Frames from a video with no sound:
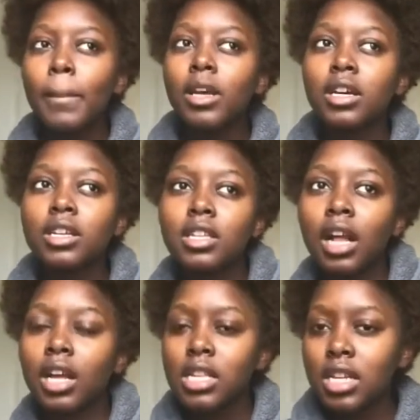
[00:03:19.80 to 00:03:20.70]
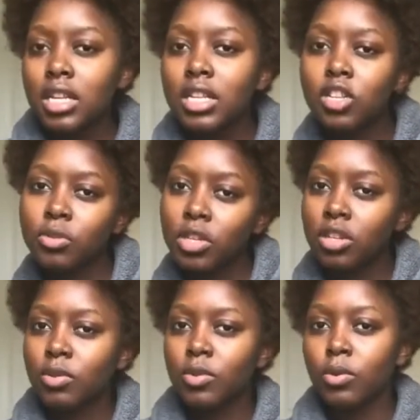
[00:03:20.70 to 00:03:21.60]
because like I said, the situation
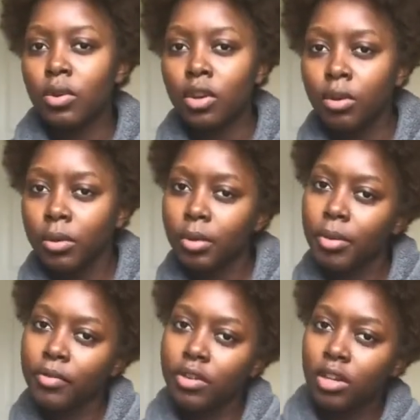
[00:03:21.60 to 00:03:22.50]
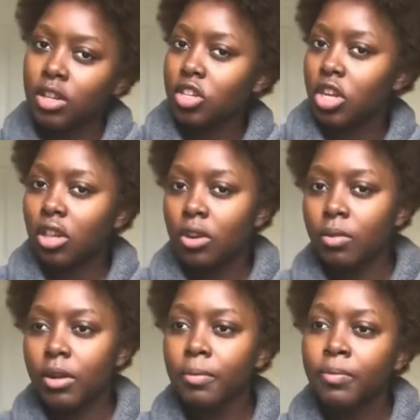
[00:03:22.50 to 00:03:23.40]
that was going on with him having another child on the
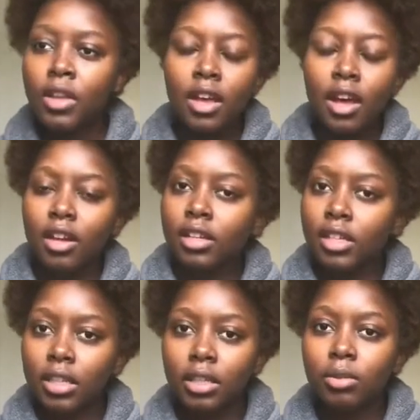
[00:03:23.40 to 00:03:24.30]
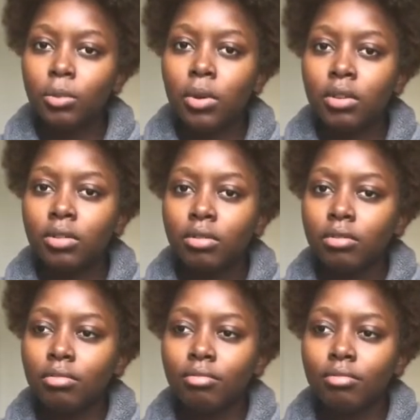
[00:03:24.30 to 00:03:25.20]
way, I didn't want
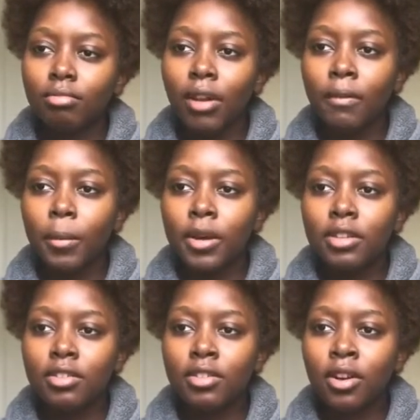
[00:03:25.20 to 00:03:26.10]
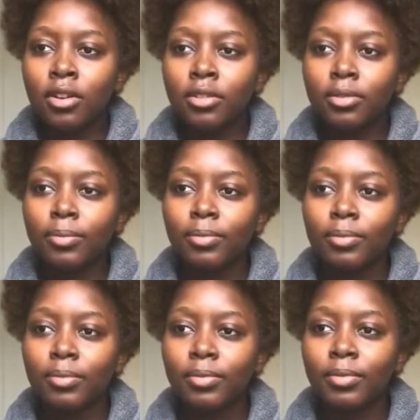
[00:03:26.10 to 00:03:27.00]
everyone to know.
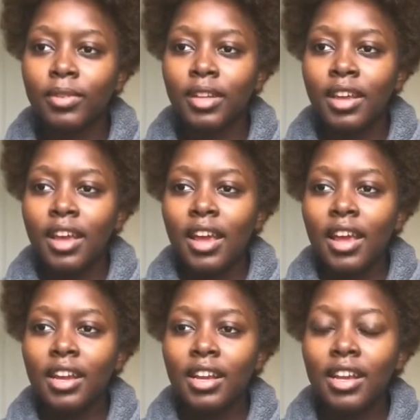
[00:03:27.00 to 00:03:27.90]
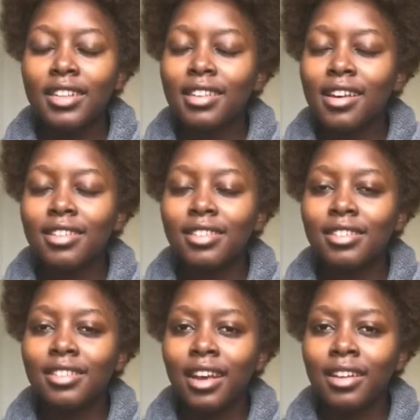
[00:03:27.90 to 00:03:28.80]
It did, it's kind
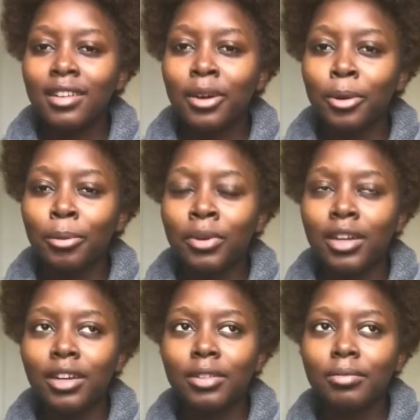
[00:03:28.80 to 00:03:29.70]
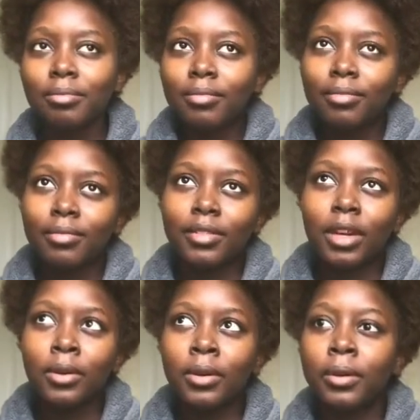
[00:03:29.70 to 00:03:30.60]
of jacked up, but
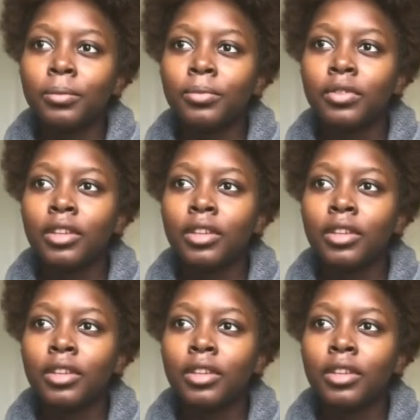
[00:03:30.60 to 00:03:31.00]
oh well.